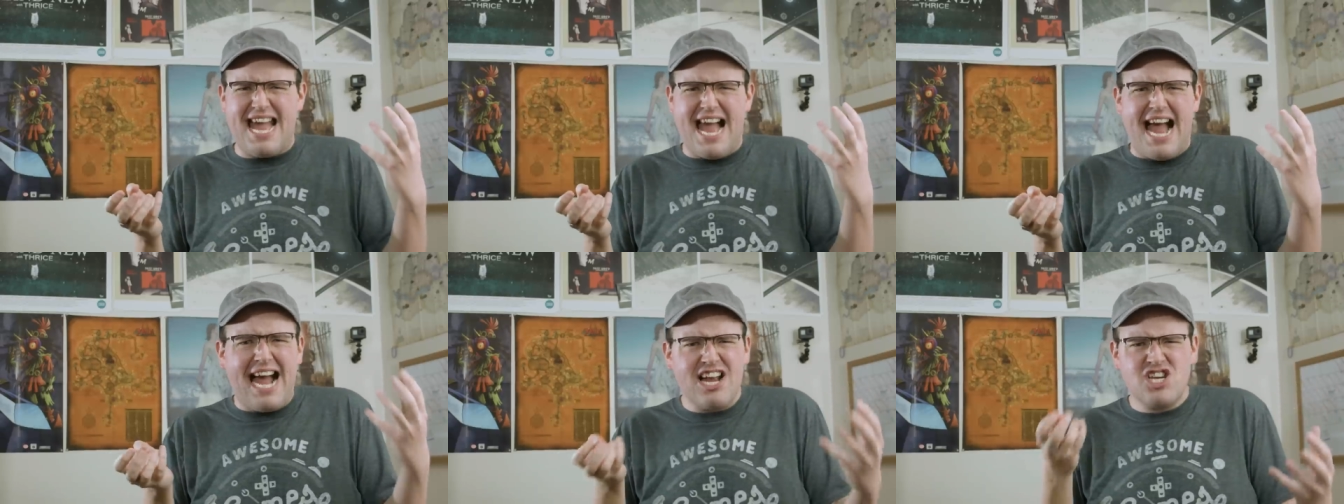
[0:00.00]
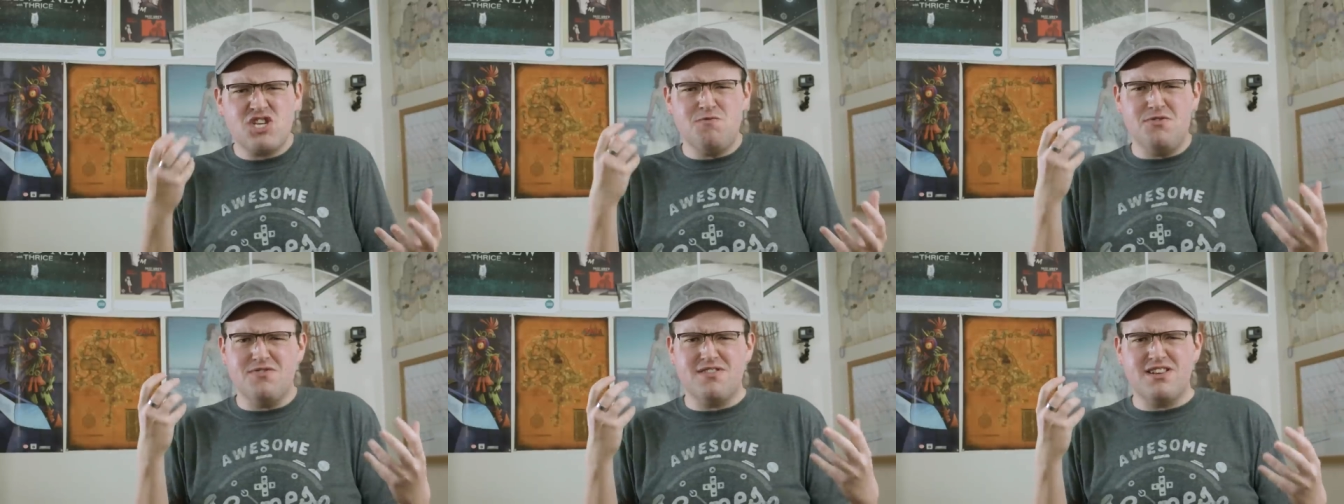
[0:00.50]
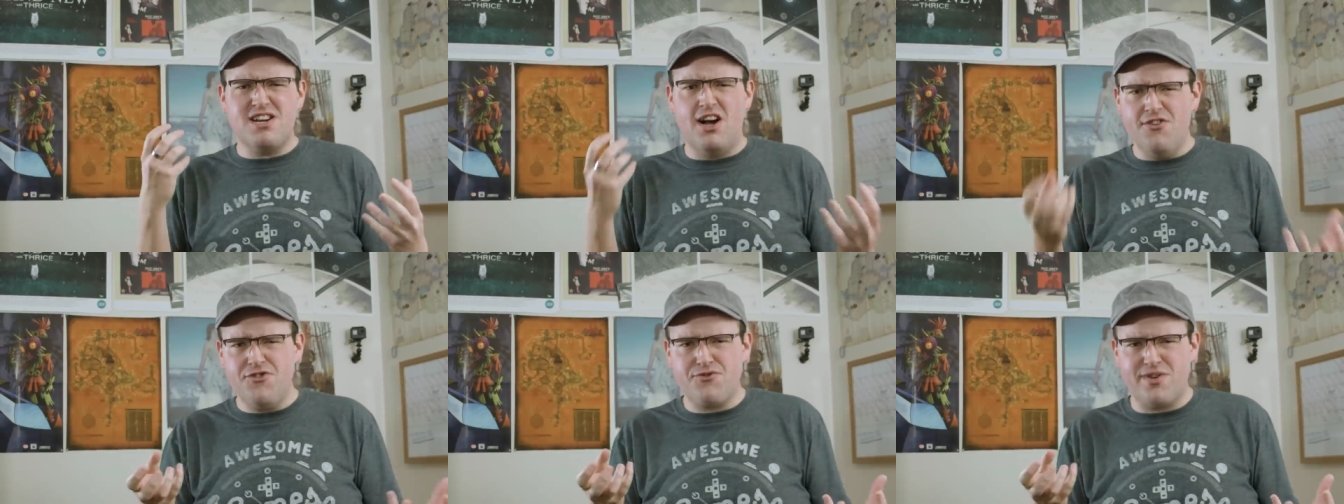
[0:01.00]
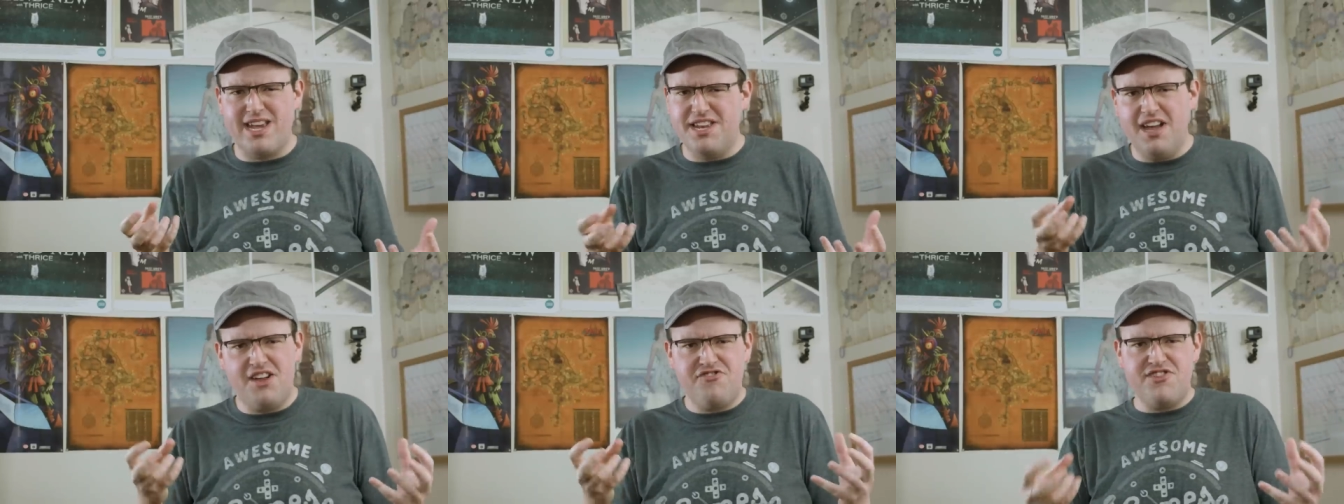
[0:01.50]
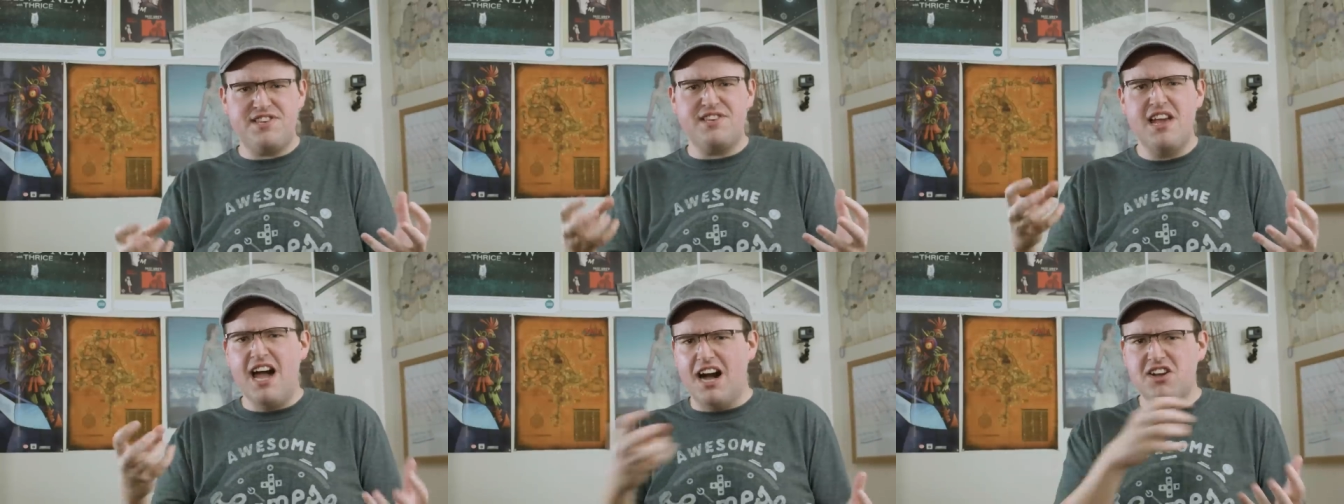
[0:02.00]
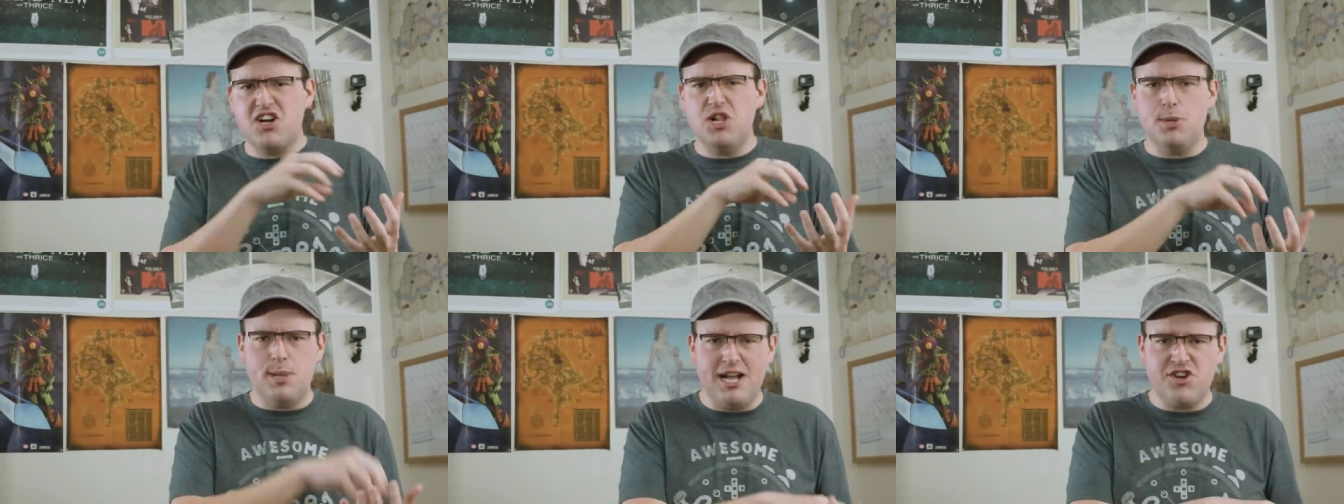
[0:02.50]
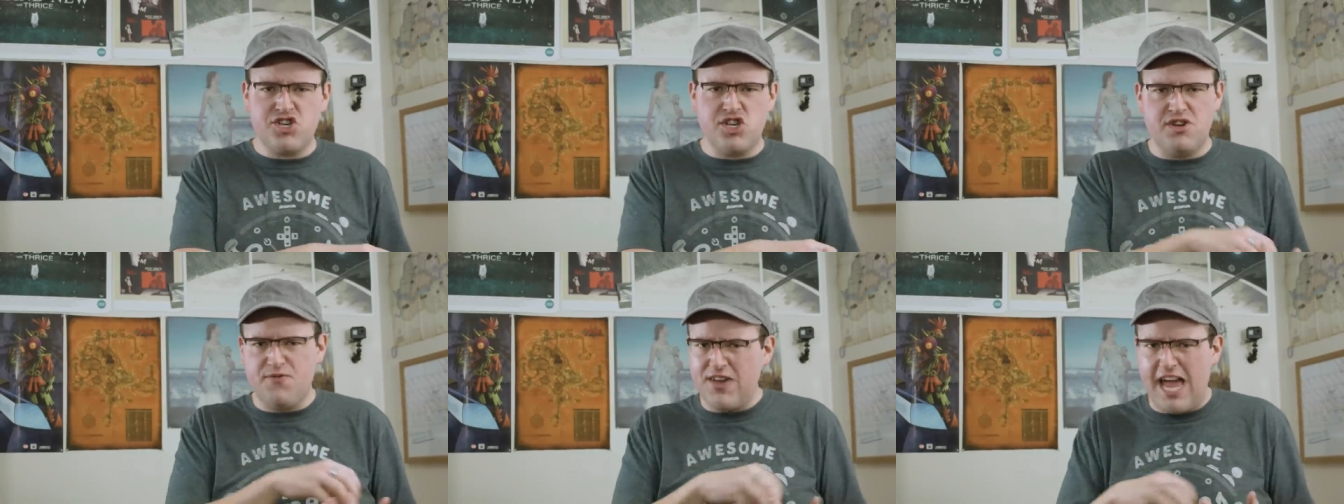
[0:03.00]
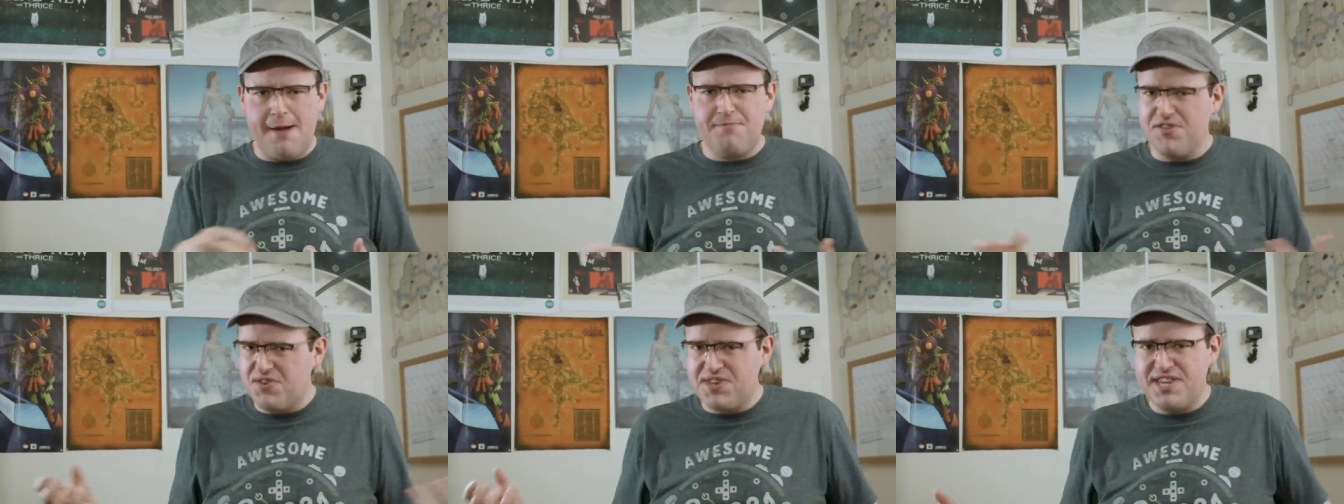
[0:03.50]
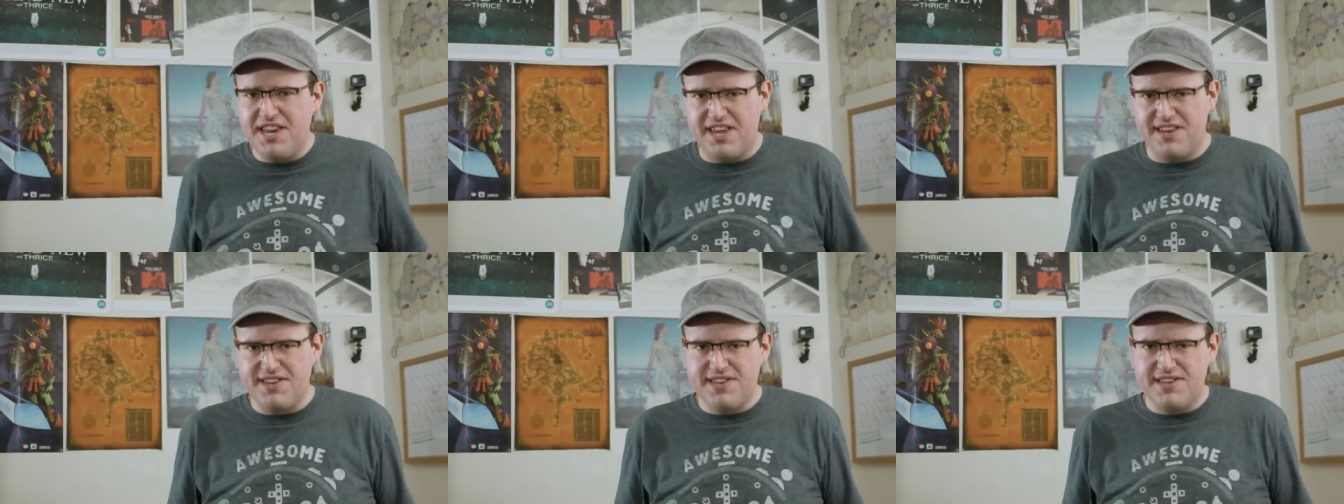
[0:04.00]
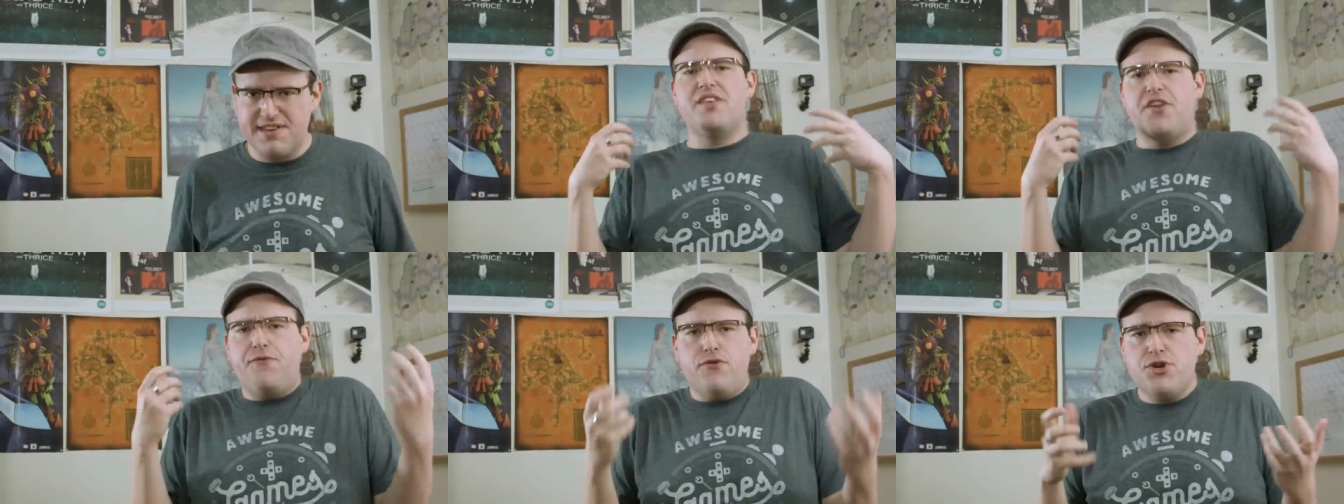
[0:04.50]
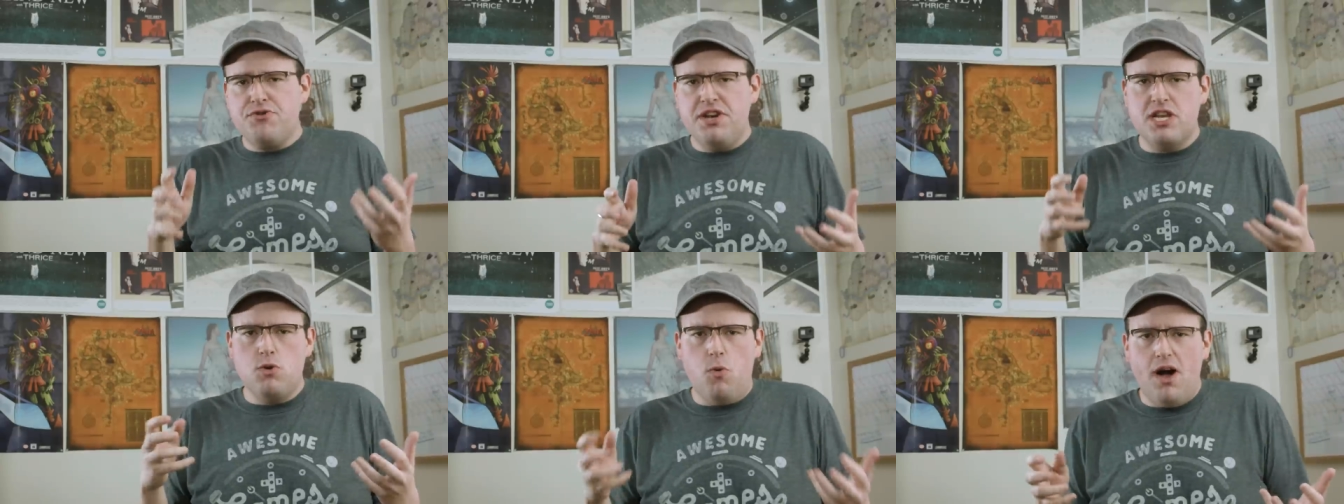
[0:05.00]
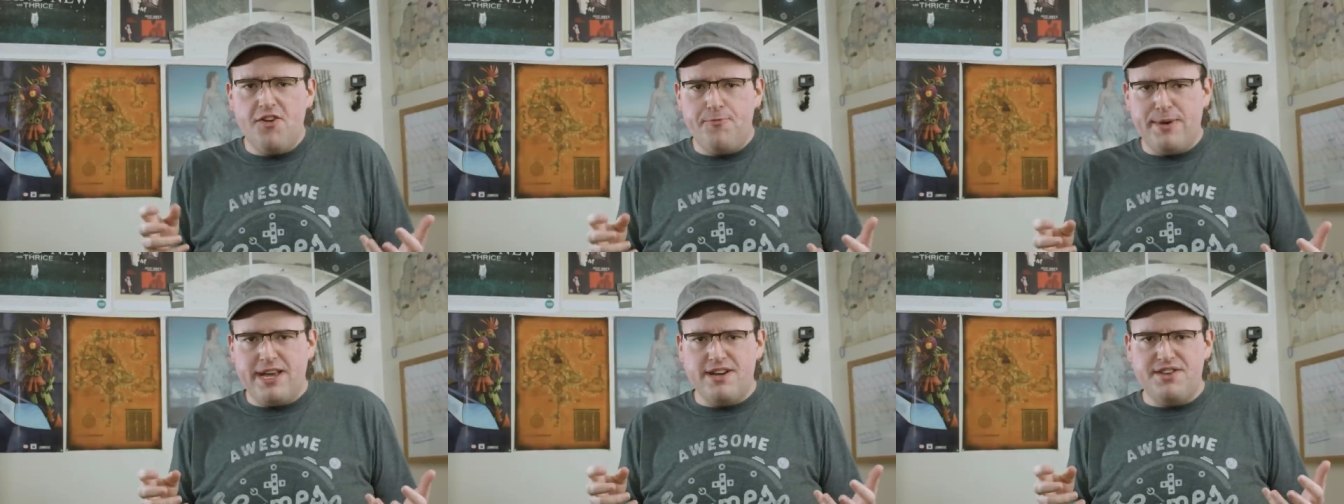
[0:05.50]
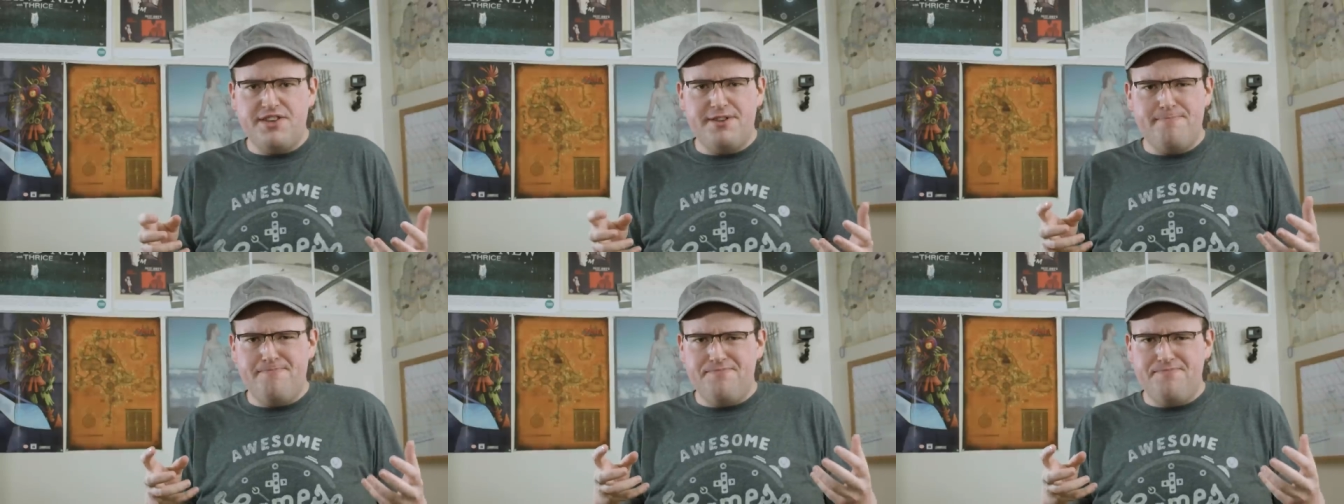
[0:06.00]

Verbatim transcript: actual country and not just a collection of capital cities. It's frustrating to watch because